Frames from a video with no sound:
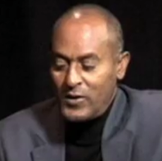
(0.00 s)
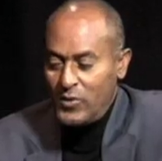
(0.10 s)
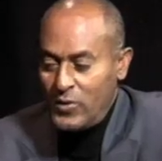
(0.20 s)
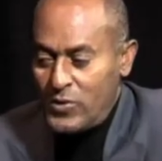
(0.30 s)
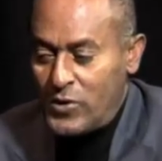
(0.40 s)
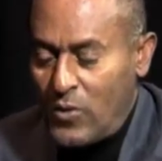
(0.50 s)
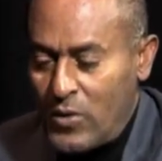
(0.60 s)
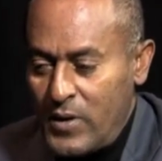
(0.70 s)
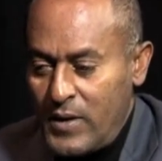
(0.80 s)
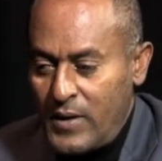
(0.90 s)
Your
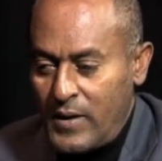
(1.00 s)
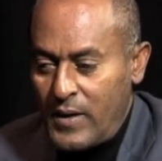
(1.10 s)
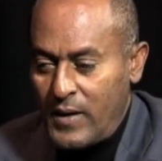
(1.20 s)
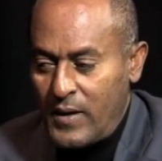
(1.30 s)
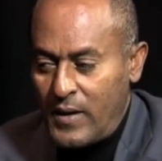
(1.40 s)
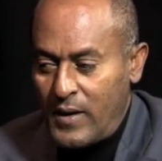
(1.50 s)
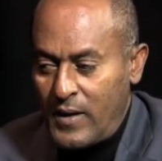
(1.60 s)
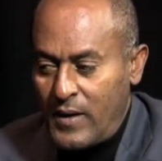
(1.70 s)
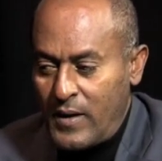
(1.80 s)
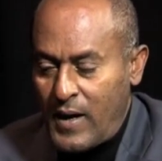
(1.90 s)
story,
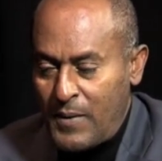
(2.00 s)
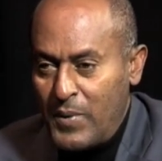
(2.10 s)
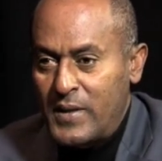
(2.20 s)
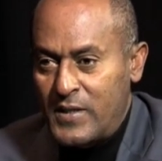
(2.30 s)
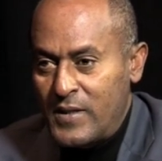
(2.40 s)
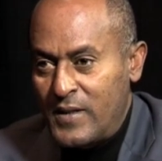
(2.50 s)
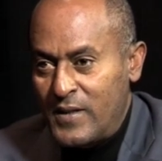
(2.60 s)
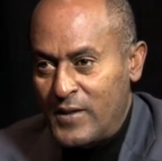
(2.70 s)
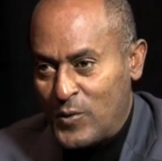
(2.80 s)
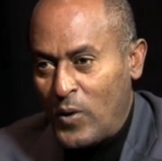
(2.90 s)
I bet,
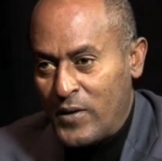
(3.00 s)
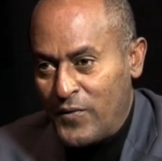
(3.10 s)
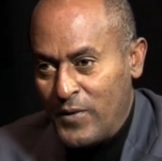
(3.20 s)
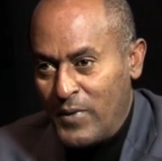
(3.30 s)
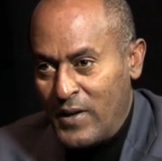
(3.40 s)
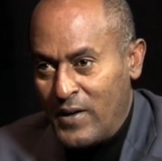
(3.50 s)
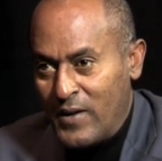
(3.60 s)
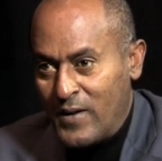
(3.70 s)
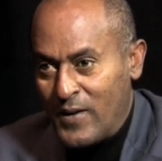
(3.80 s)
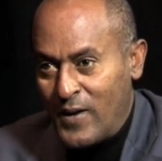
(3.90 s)
is quite
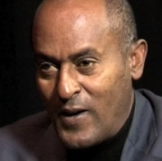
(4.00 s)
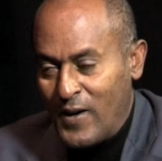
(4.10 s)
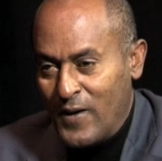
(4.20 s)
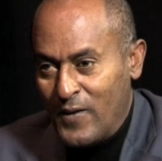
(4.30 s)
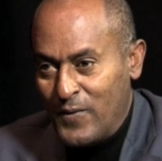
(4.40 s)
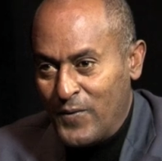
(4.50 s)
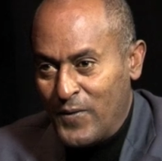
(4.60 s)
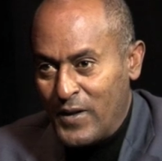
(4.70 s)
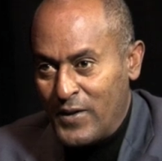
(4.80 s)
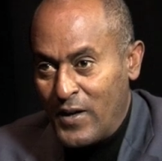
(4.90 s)
familiar
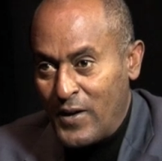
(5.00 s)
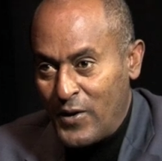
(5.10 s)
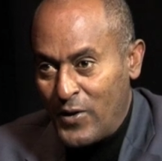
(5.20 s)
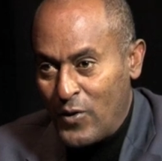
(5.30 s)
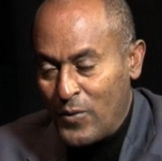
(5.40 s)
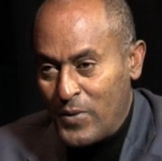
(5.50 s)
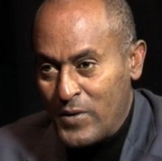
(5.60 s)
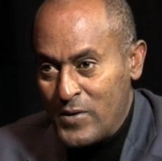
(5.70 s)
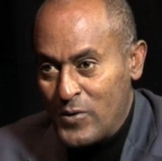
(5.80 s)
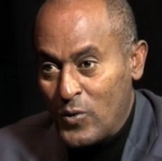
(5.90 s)
of young
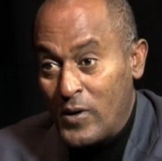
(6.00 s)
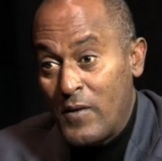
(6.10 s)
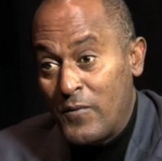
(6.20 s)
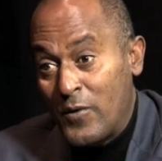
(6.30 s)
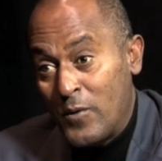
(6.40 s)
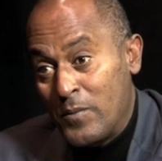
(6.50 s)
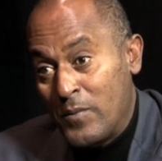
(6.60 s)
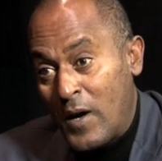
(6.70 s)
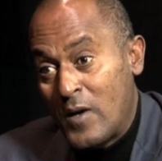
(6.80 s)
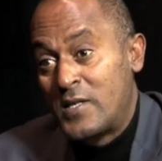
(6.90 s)
Ethiopians who come
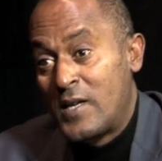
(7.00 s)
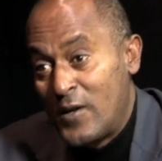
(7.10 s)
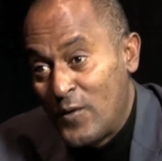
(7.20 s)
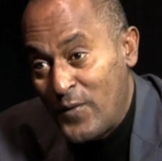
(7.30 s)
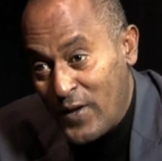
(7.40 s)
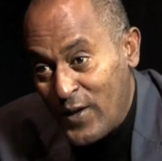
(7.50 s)
from outside of